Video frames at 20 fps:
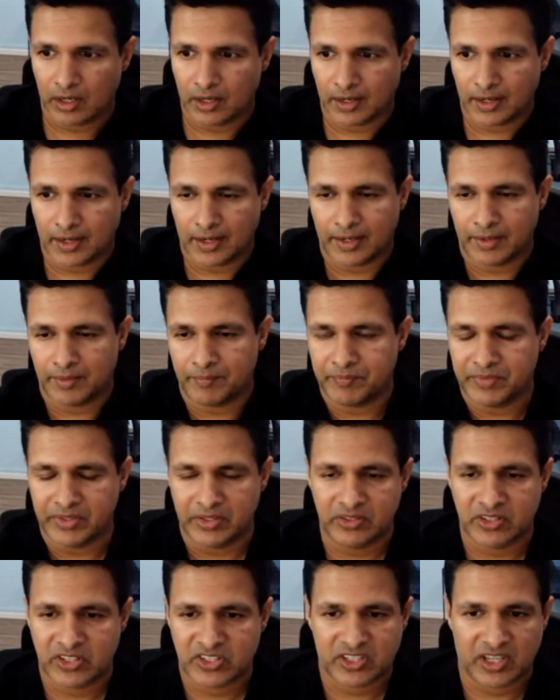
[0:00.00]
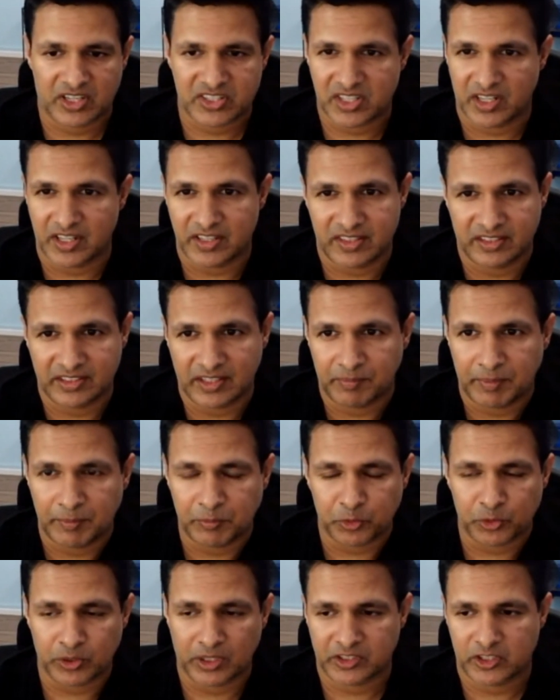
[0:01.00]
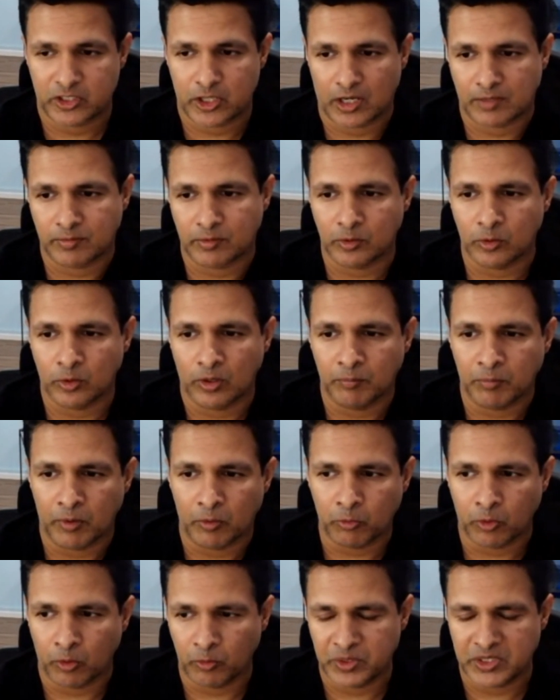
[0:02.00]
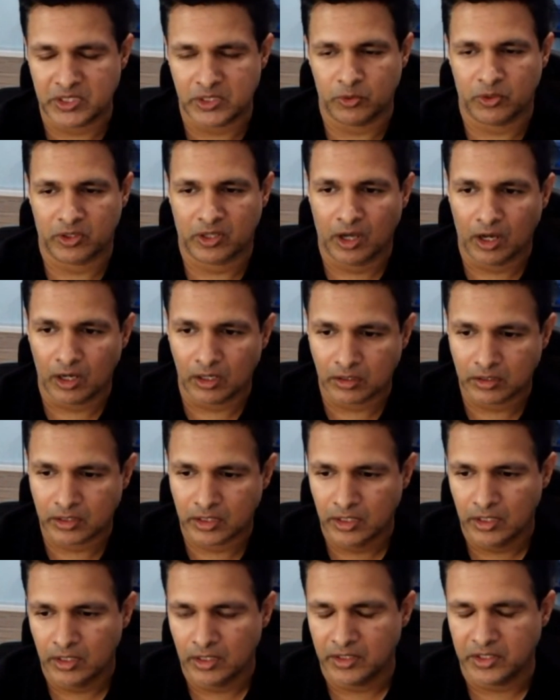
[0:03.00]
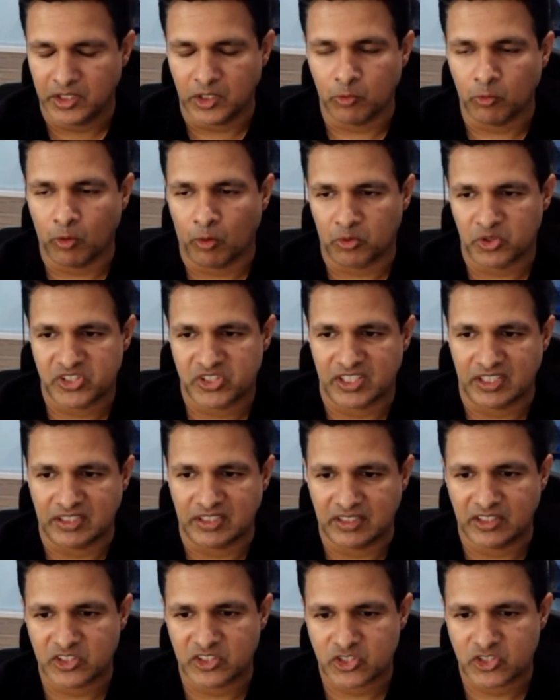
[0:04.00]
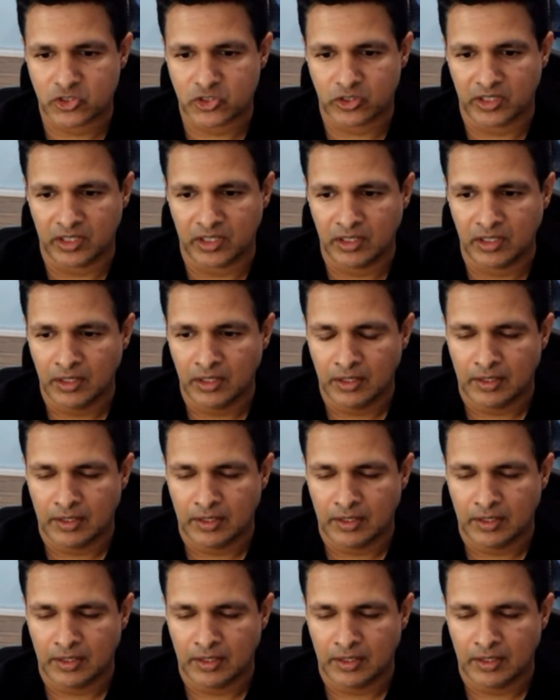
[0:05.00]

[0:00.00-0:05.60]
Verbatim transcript: uh, discuss anything that people would like to talk about about what we do at Hulk. You know what we're seeing in the industry.